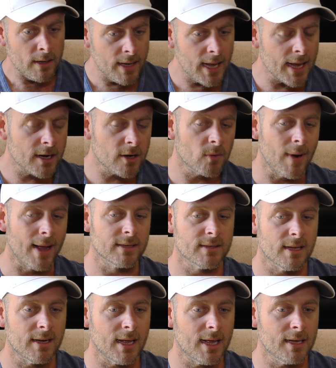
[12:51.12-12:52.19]
Yeah,
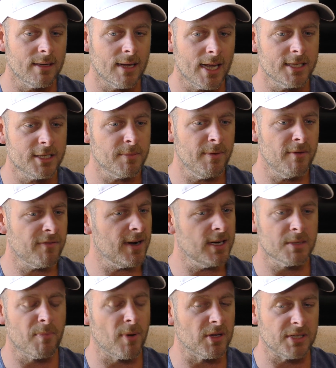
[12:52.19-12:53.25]
correct. And to be
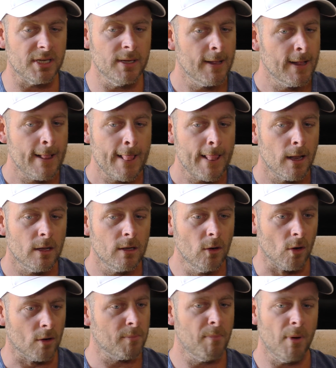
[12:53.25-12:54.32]
fair to Bozzy,
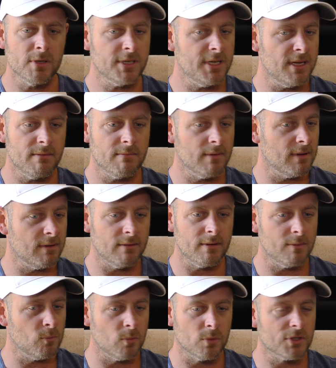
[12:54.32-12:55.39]
look, Bozzy
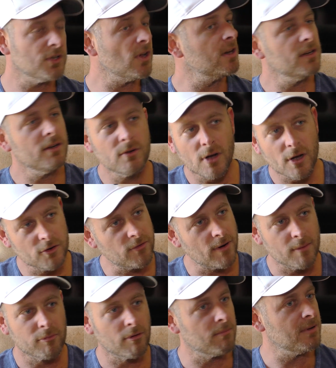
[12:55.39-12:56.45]
would sign a new
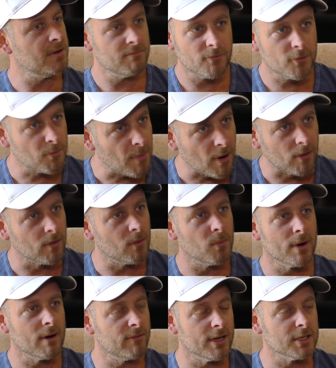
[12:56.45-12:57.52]
contract probably tomorrow and
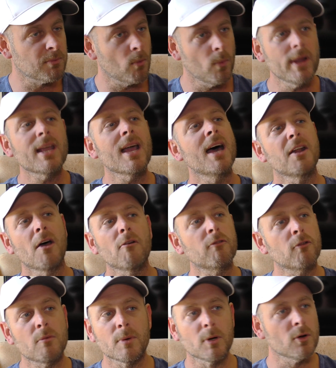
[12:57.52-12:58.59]
whatever else, but we can't
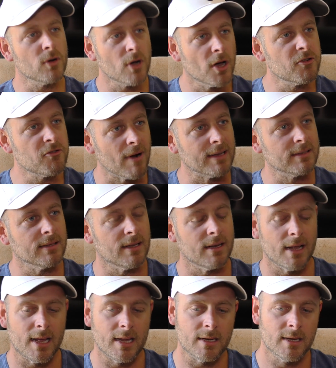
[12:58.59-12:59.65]
offer him a good contract.
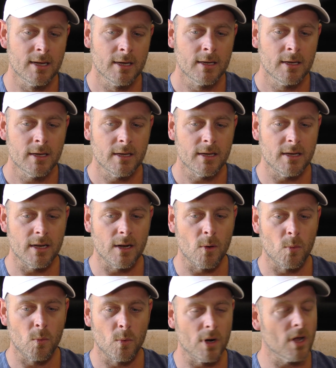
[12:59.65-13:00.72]
And you
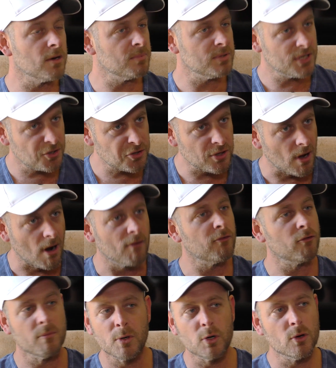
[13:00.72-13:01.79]
know, we're not in a position to
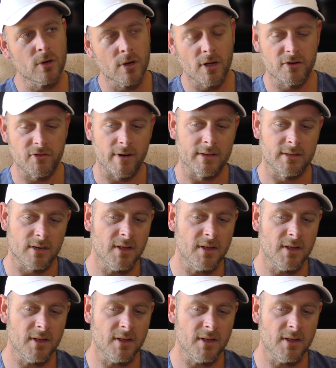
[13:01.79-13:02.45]
offer him a good contract.